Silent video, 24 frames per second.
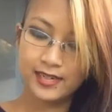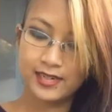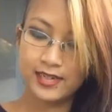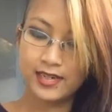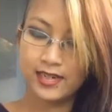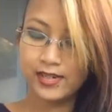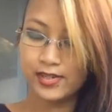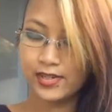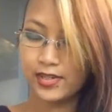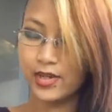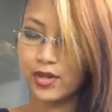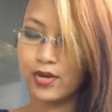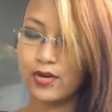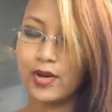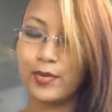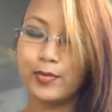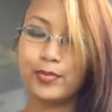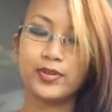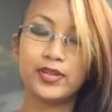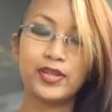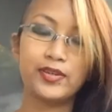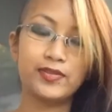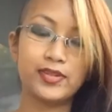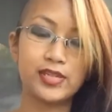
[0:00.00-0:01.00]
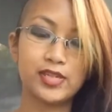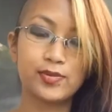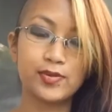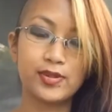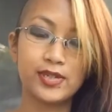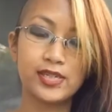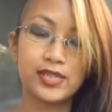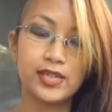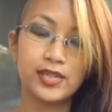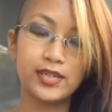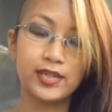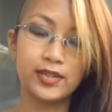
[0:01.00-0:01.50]
Also, I believe this
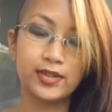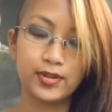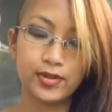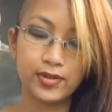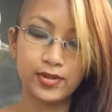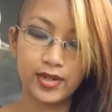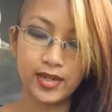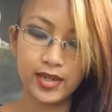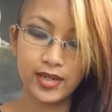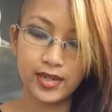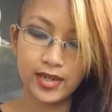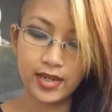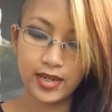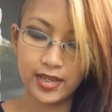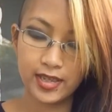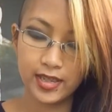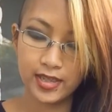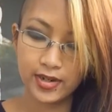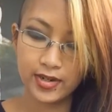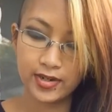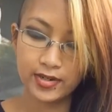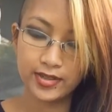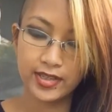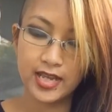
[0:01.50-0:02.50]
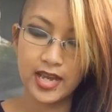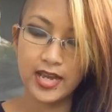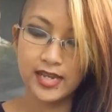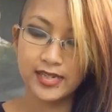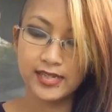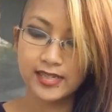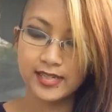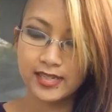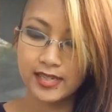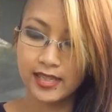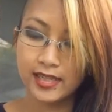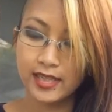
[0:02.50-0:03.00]
was included in their
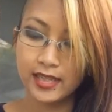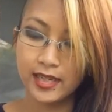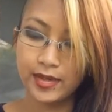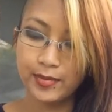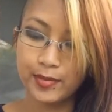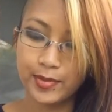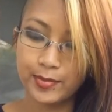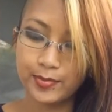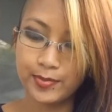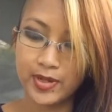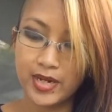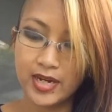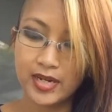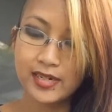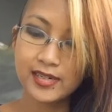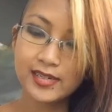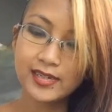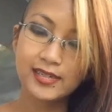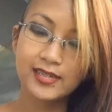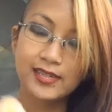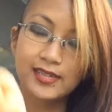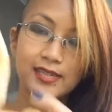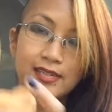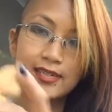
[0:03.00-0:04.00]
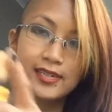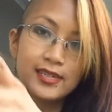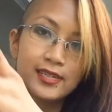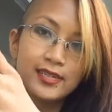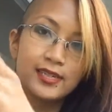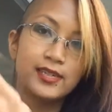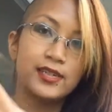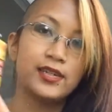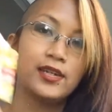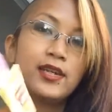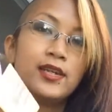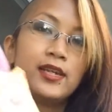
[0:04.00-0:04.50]
last themed box.
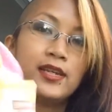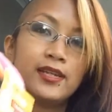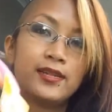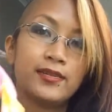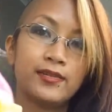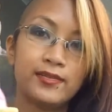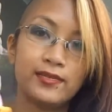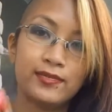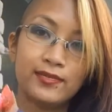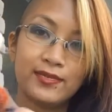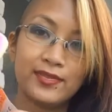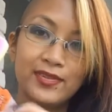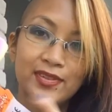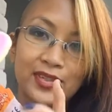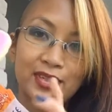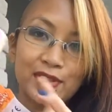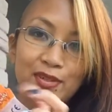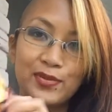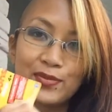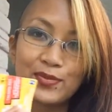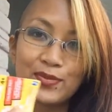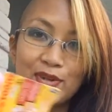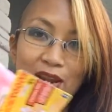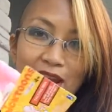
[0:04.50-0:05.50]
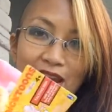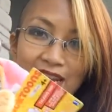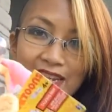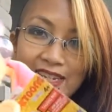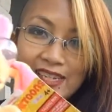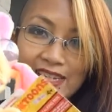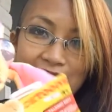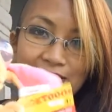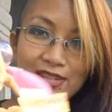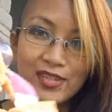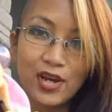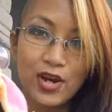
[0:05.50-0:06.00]
Little
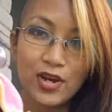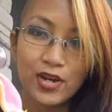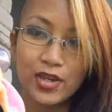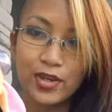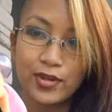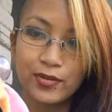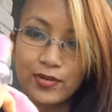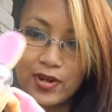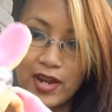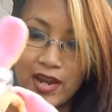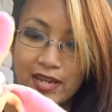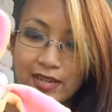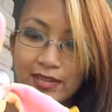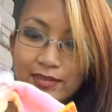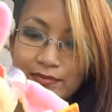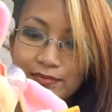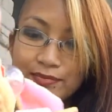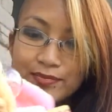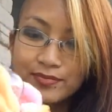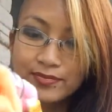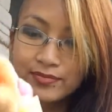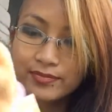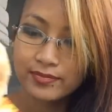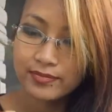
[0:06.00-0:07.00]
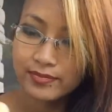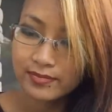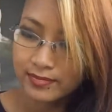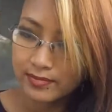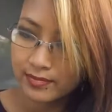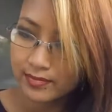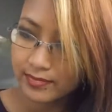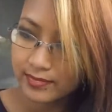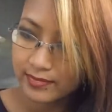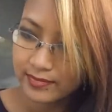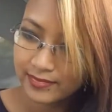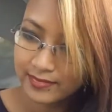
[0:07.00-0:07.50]
Wren, talking Wren.
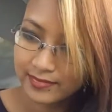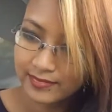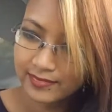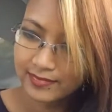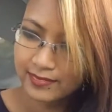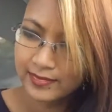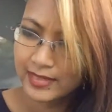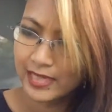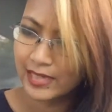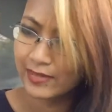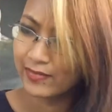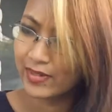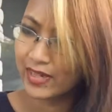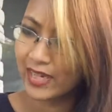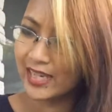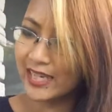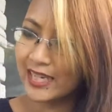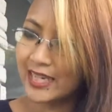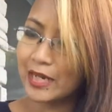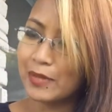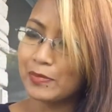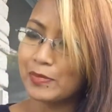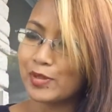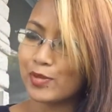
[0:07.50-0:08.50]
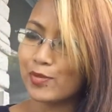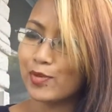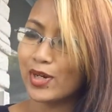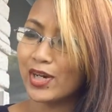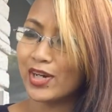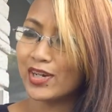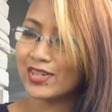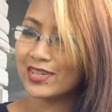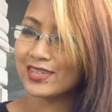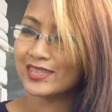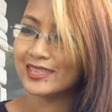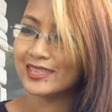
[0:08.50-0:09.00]
If I can get him to work.